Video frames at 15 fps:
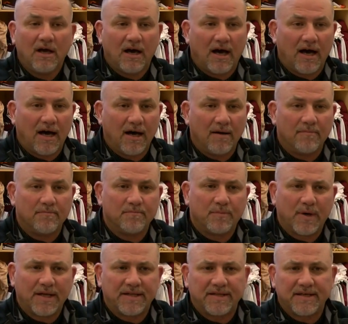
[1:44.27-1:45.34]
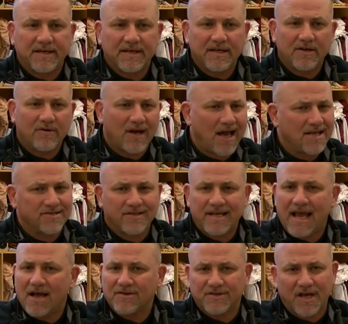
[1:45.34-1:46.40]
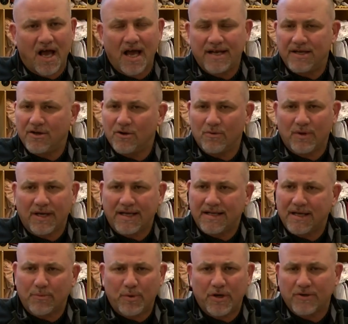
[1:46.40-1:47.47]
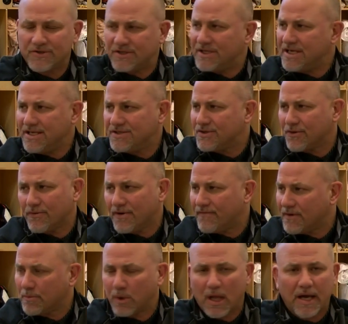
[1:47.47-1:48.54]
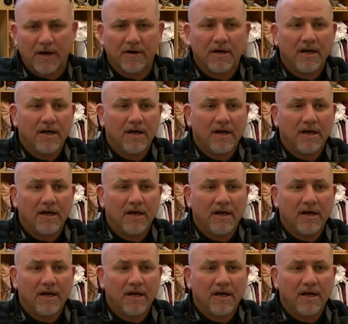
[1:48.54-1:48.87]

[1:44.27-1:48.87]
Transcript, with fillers: Um, but uh, you know, guys on the outside, you know, like Nick Pearson, he's a terrific player.